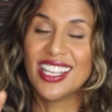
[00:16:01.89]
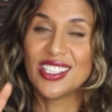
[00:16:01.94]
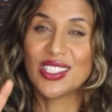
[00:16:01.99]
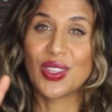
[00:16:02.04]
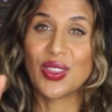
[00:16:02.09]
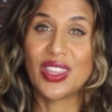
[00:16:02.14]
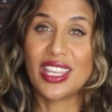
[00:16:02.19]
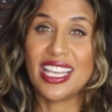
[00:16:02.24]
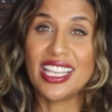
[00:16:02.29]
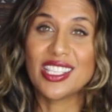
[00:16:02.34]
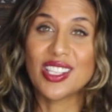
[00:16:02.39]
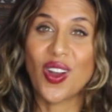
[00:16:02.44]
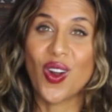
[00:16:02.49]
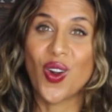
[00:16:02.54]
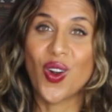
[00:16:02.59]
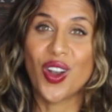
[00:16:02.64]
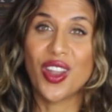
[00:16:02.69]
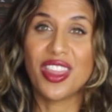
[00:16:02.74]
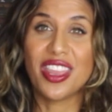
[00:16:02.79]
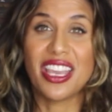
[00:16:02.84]
So these
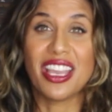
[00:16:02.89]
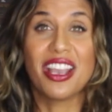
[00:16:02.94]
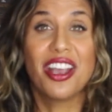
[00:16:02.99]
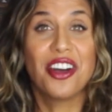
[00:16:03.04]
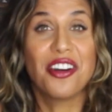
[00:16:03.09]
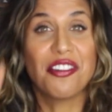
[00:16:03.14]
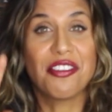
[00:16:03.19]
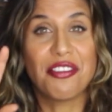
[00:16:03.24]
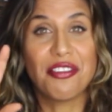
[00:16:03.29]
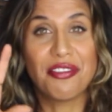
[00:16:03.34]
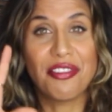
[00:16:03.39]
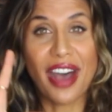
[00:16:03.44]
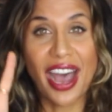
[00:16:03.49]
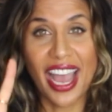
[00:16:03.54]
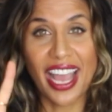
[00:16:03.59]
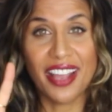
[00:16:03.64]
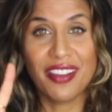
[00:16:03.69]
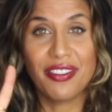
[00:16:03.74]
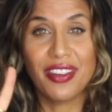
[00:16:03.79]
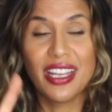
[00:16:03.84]
are the
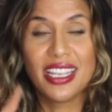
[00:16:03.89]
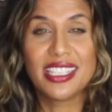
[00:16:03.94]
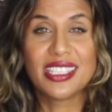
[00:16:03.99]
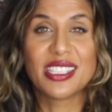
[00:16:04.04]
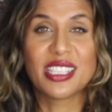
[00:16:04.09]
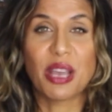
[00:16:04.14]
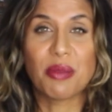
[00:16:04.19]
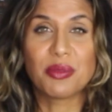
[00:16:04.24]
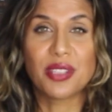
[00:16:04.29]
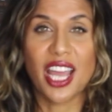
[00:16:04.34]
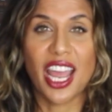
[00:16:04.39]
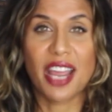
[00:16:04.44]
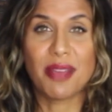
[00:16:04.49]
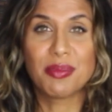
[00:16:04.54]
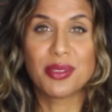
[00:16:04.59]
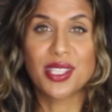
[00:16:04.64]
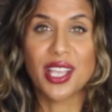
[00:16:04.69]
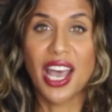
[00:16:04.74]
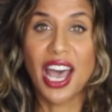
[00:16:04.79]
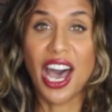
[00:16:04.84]
5
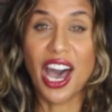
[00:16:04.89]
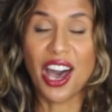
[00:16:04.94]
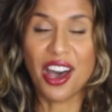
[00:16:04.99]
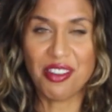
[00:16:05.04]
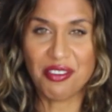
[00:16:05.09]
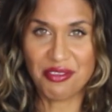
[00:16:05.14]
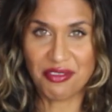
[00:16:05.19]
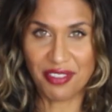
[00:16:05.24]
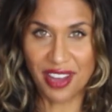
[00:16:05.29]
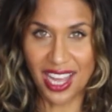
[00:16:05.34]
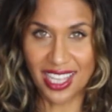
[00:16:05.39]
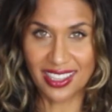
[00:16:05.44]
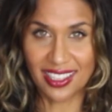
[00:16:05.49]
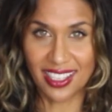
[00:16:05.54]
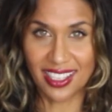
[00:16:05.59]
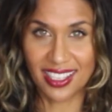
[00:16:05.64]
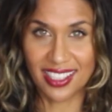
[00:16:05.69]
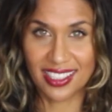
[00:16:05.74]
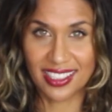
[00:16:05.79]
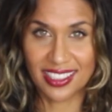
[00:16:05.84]
subtypes of
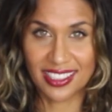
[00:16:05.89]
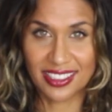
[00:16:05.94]
Vata.